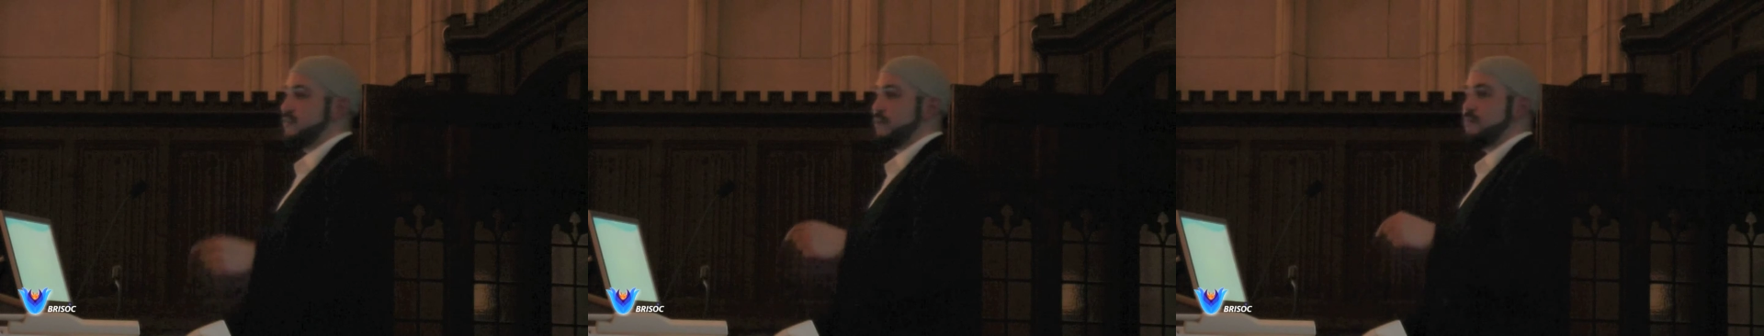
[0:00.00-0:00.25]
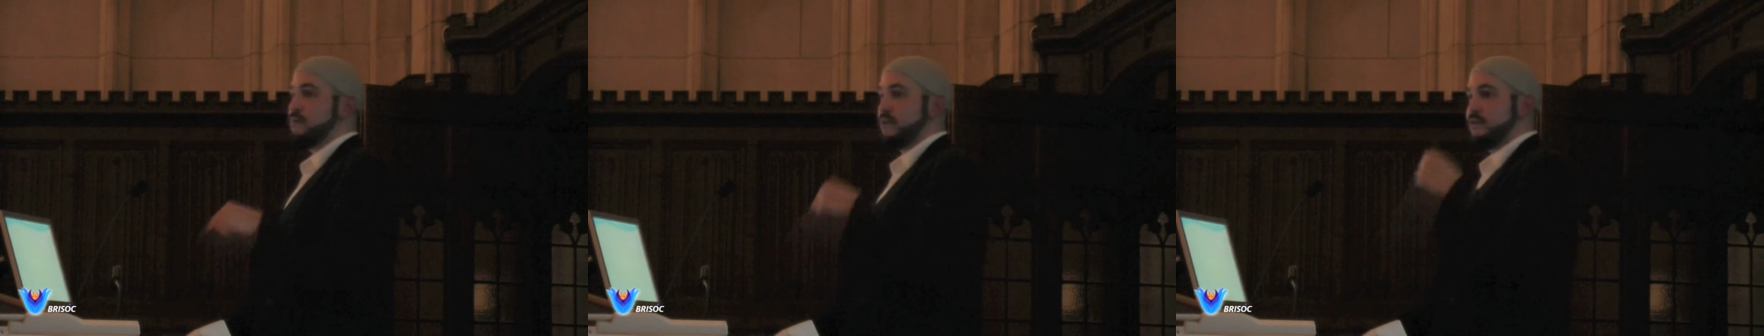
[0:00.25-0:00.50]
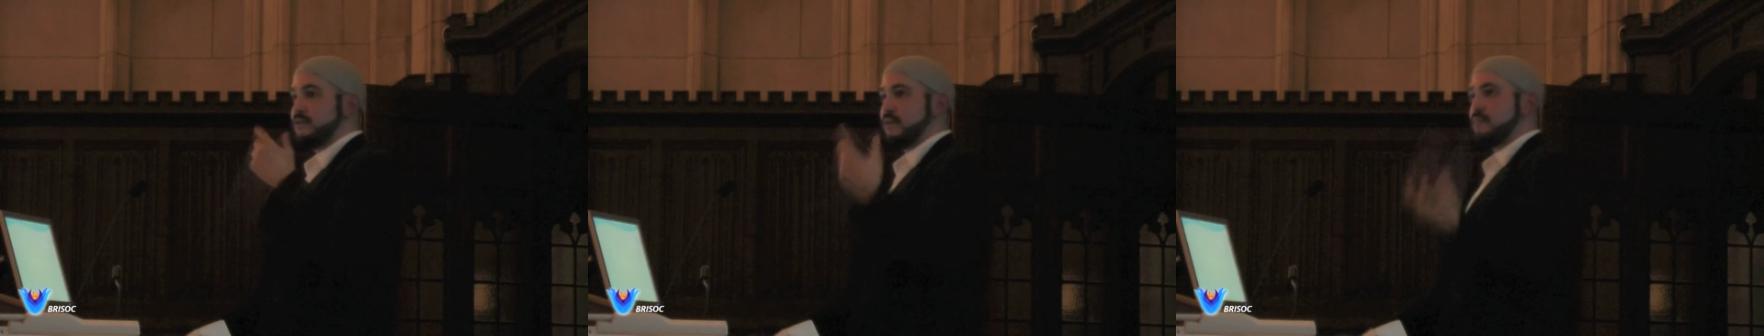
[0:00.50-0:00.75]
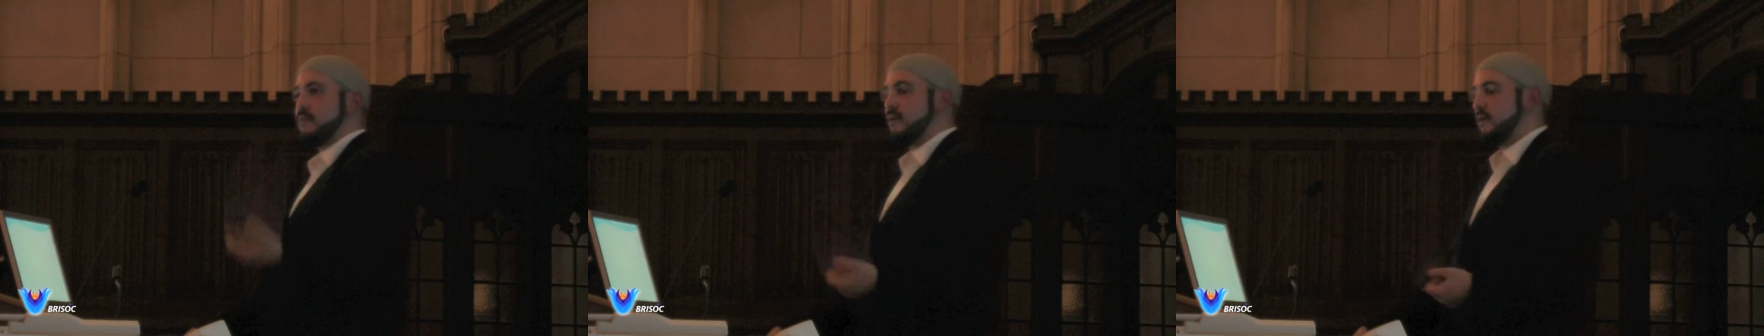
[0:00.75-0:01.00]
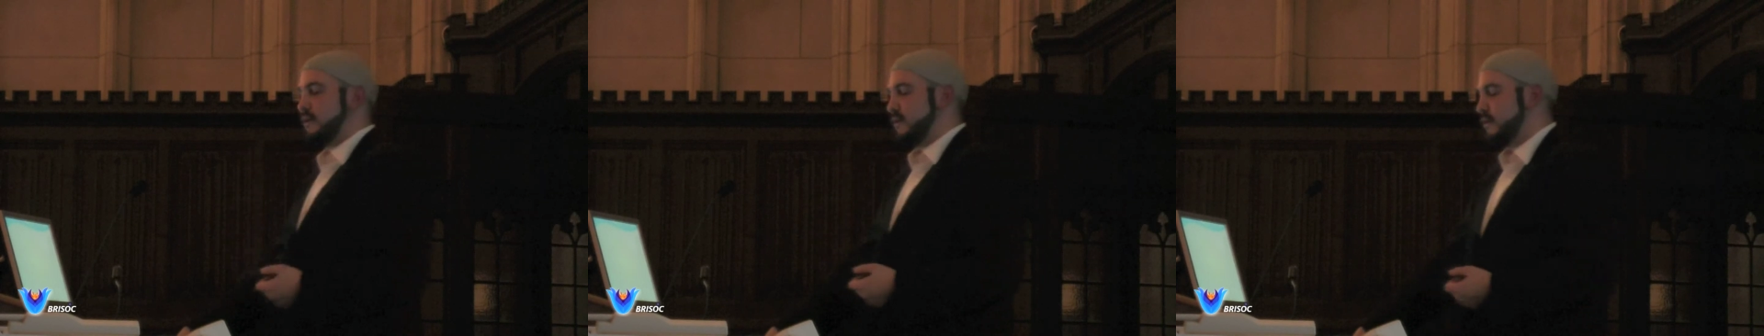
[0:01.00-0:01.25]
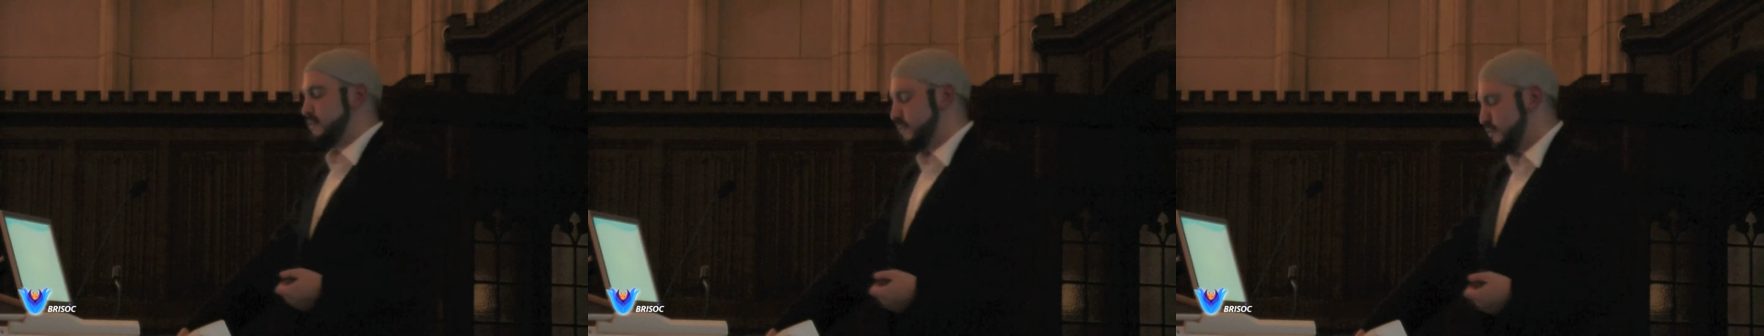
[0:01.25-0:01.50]
in some
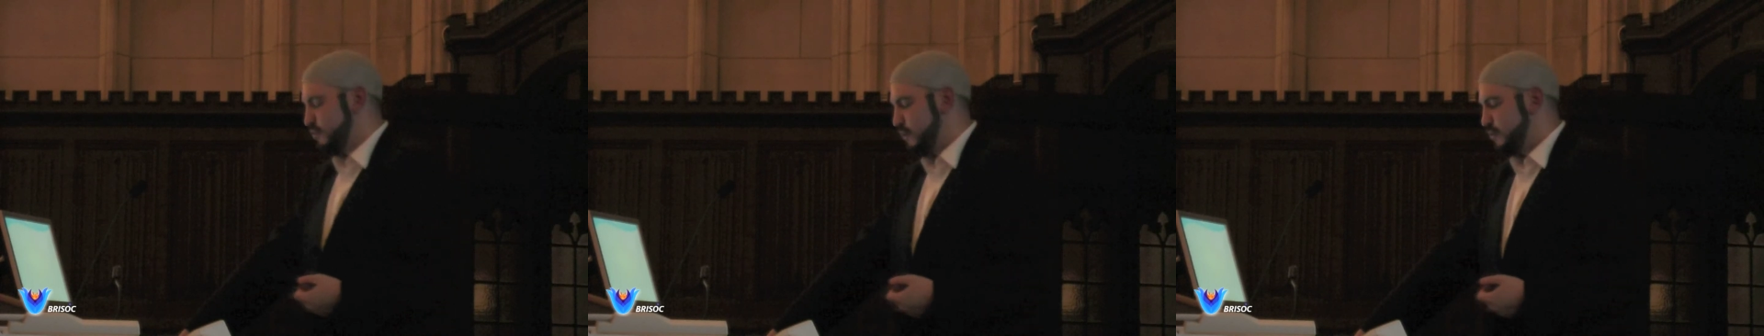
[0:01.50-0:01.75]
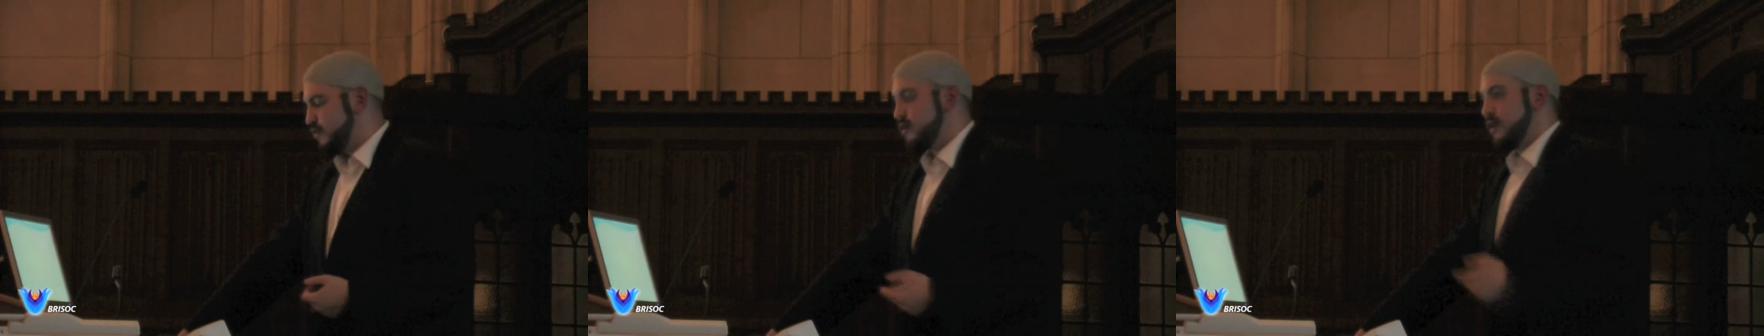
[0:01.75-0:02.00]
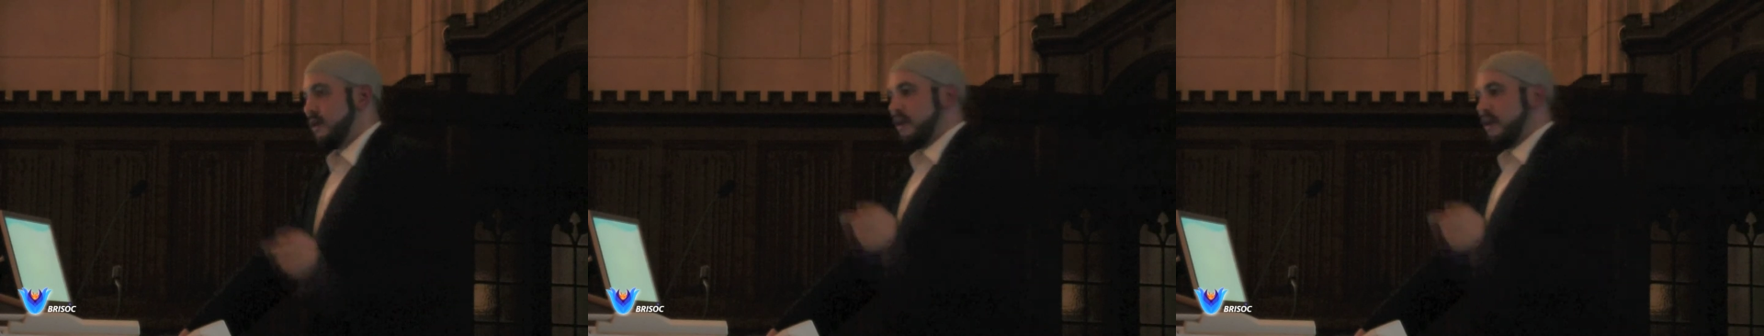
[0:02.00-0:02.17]
descriptions,